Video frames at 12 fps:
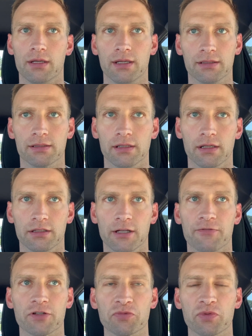It's the
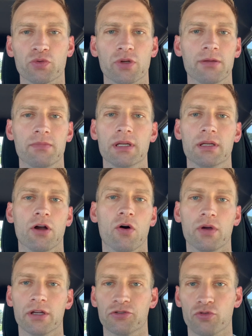difference between me
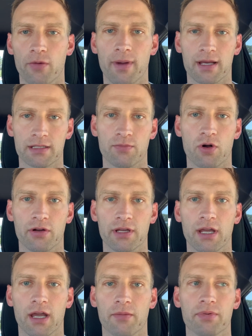going to a basketball
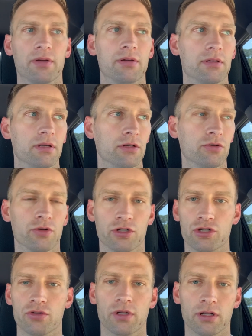camp and doing a
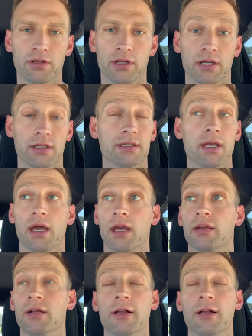shooting clinic and say, hey,